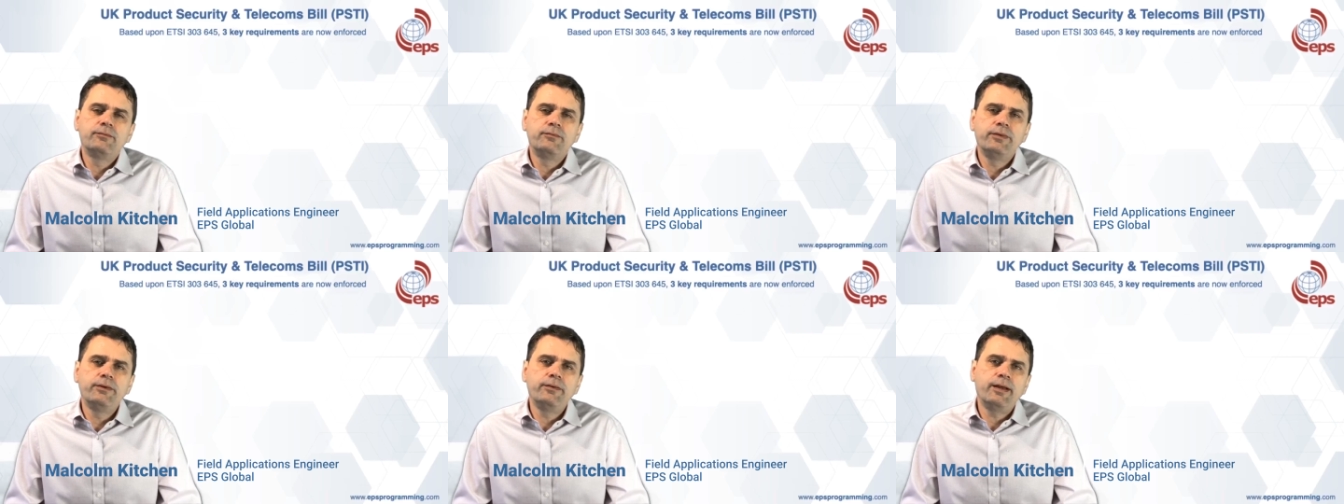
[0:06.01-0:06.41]

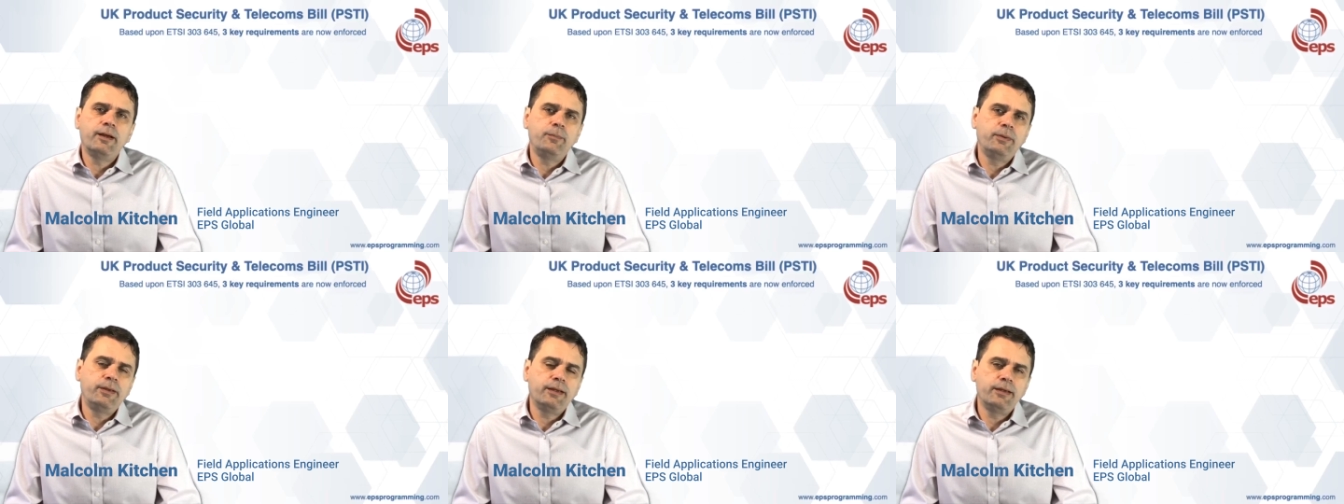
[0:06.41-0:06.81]
Field
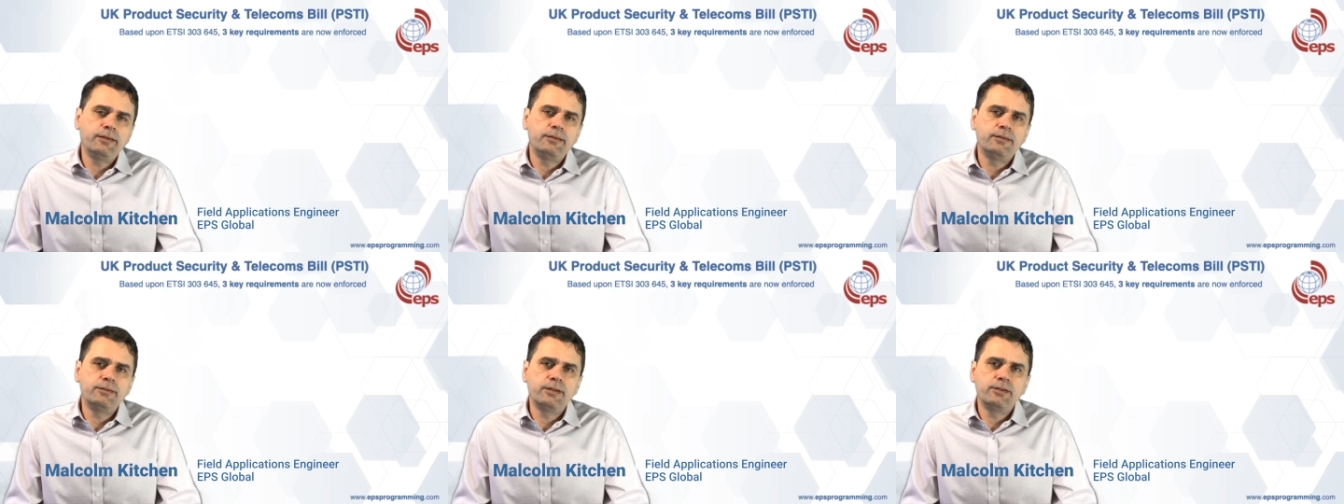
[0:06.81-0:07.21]

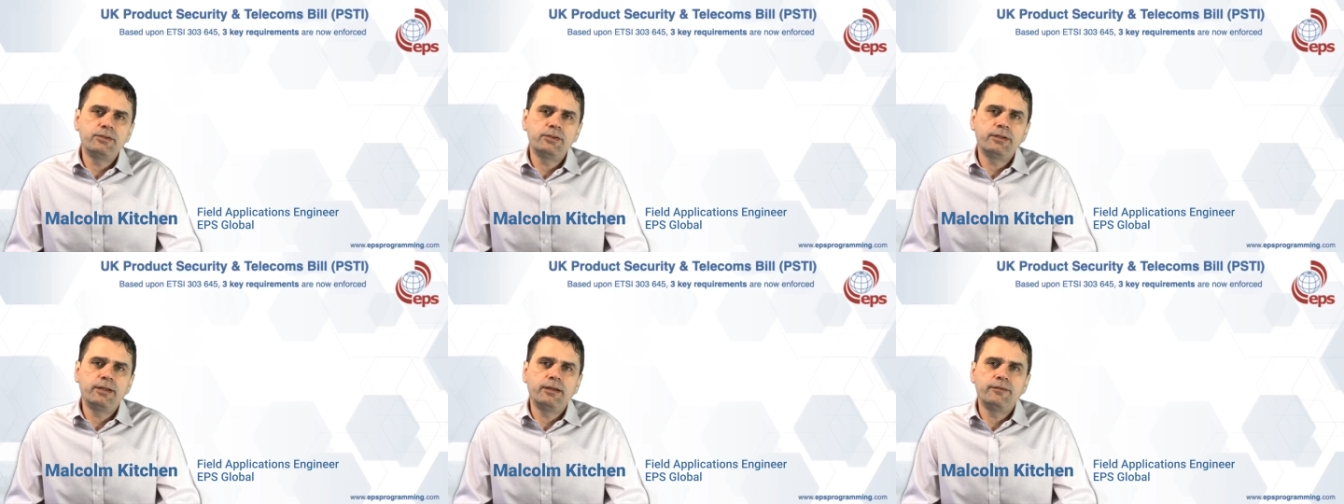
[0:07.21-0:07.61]
Applications
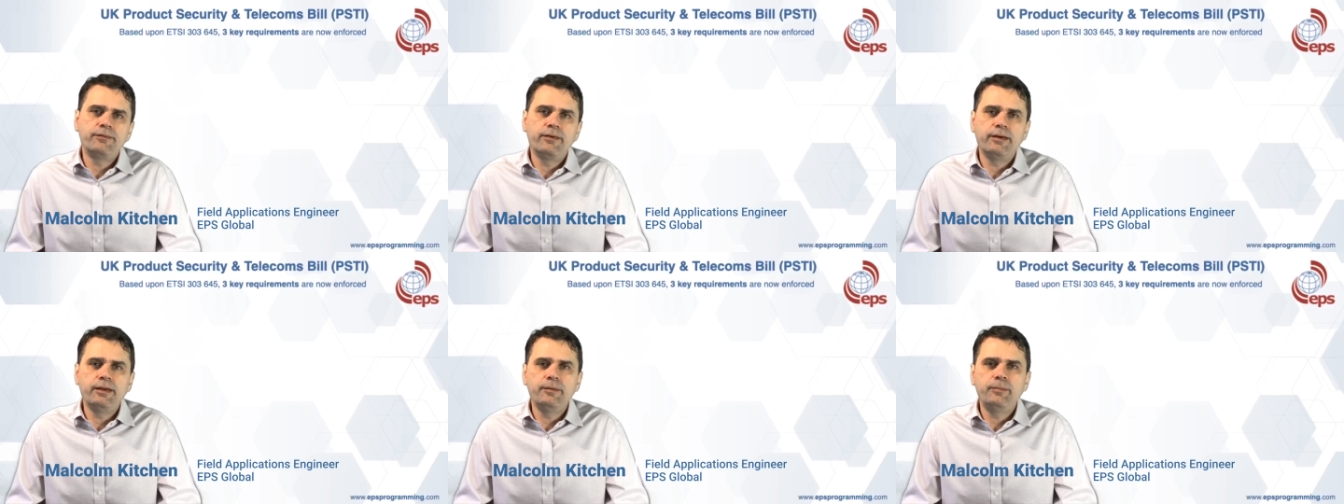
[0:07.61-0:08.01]
Engineer
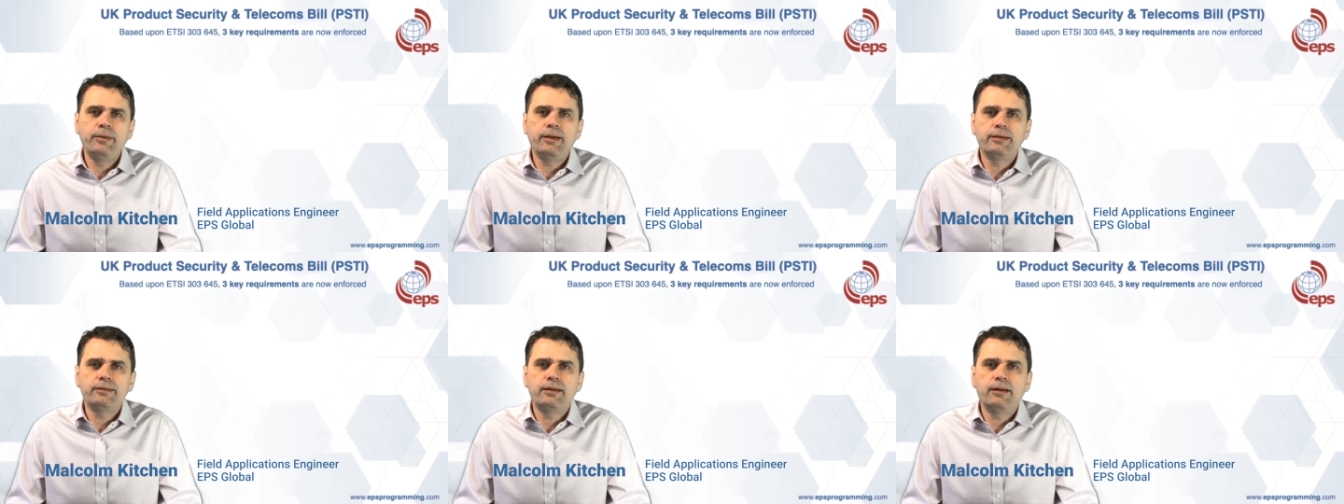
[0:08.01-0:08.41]
for
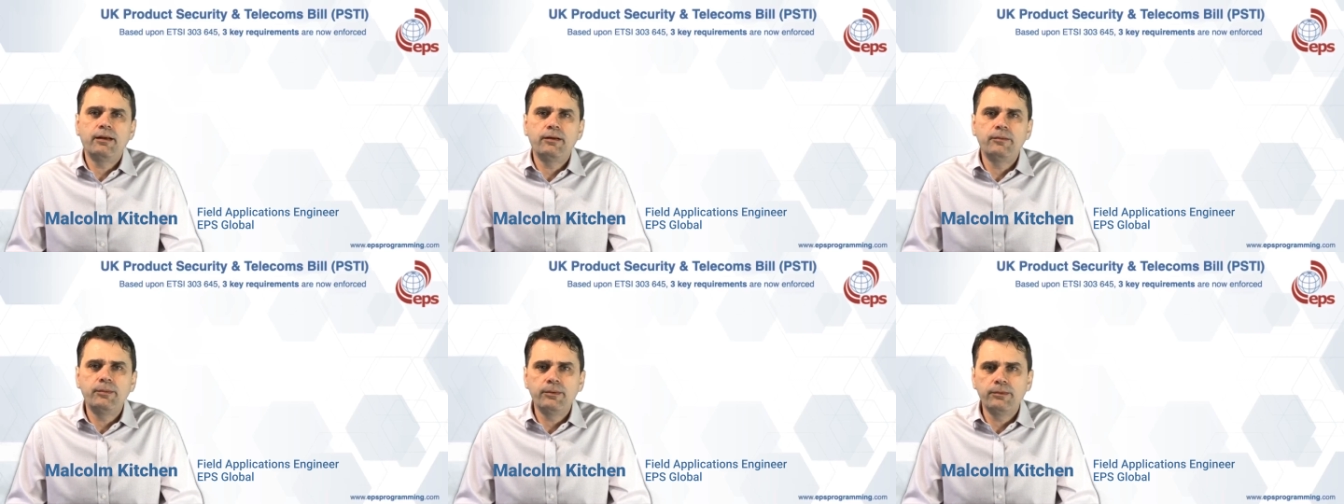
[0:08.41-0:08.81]
EPS
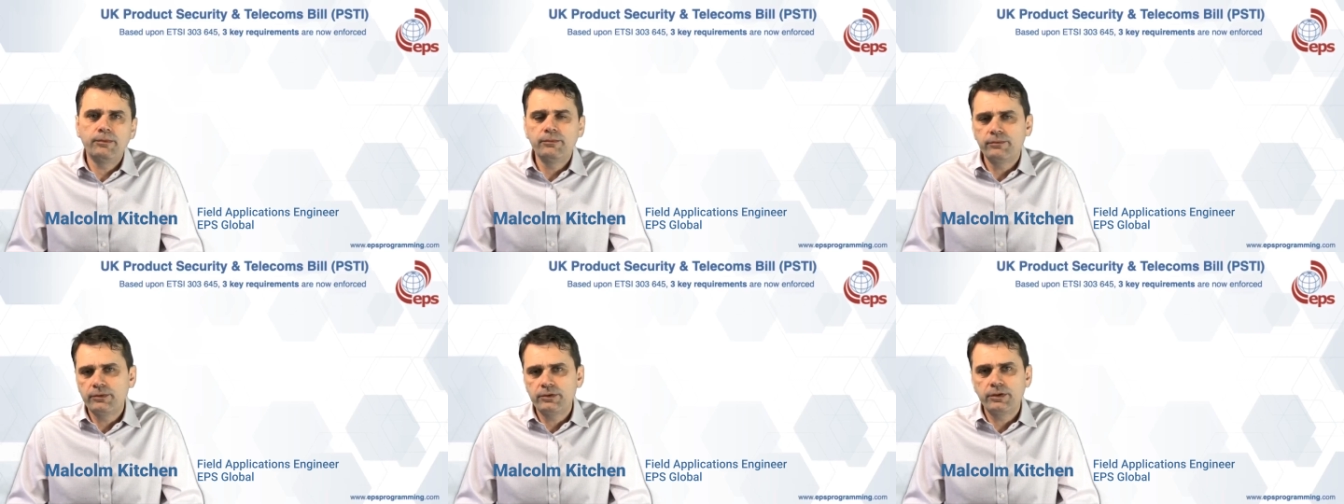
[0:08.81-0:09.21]

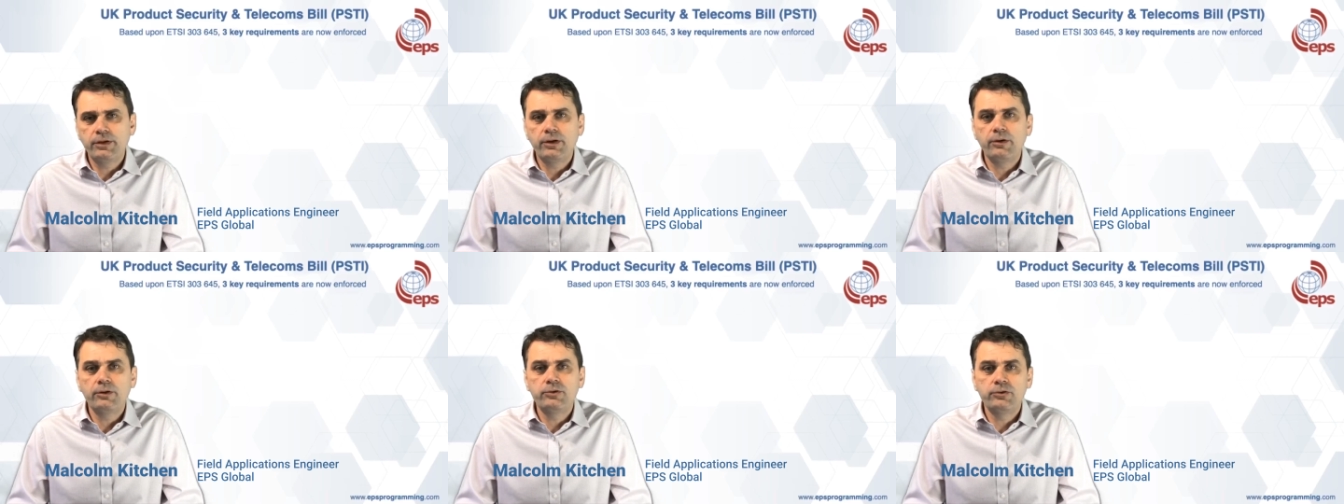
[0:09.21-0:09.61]
Global for
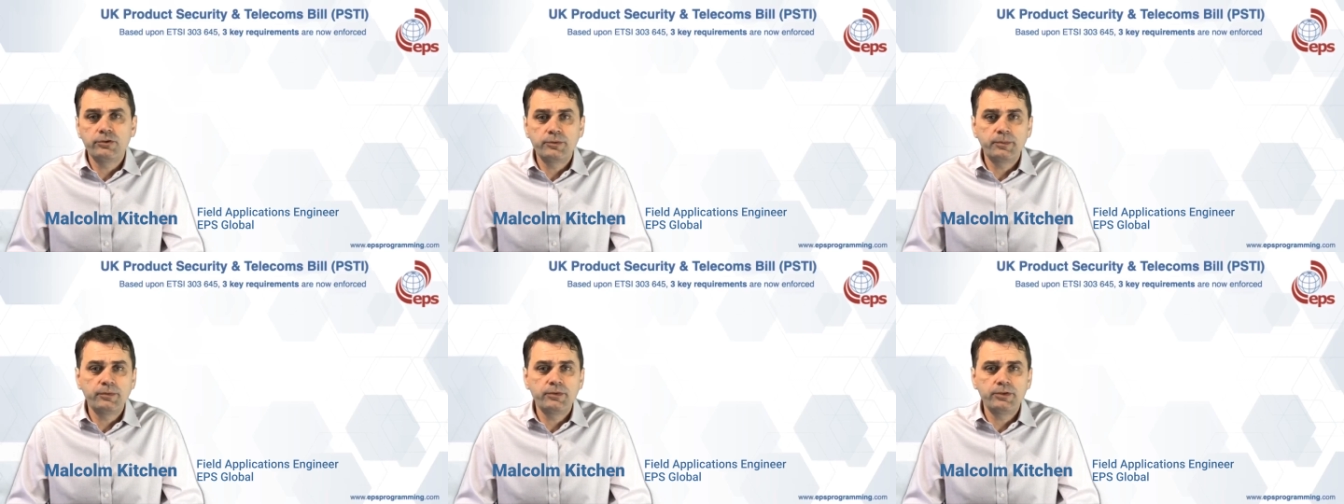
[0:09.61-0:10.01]
Secure
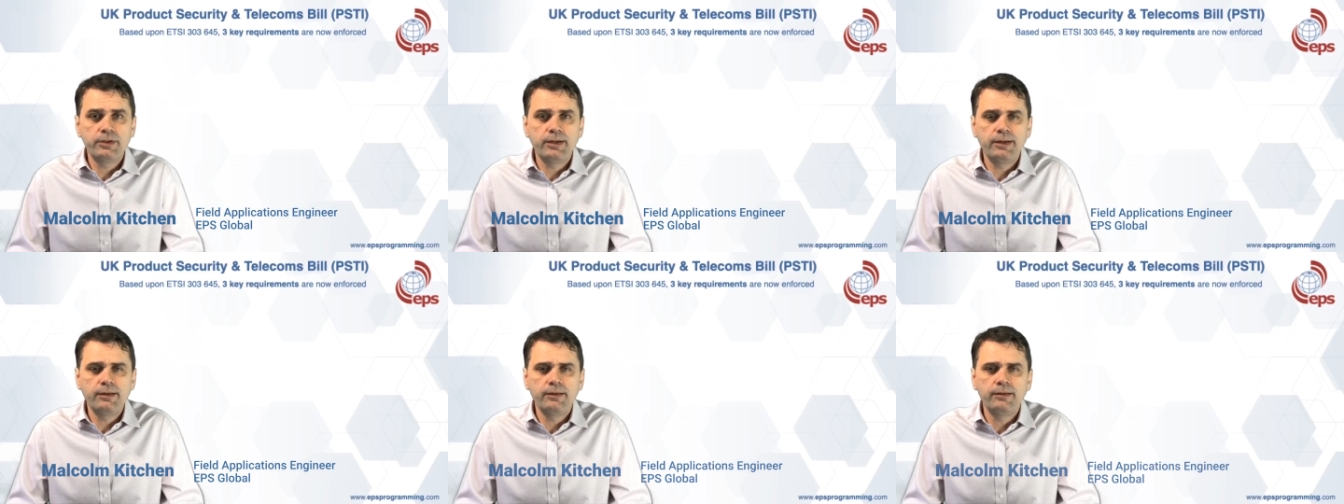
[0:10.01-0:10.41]
Trust
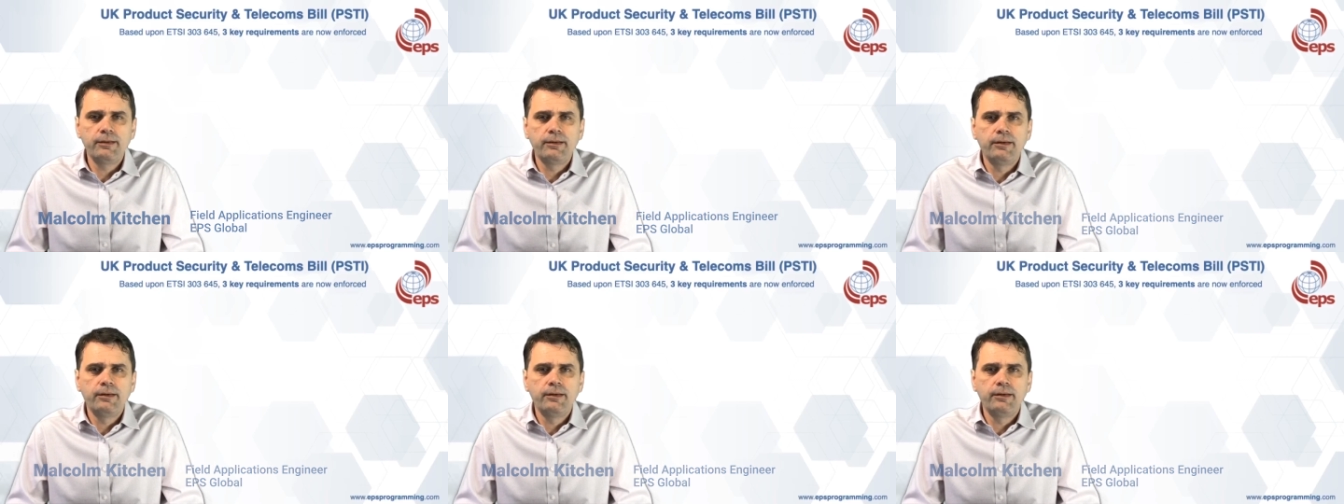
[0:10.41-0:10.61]
Provisioning.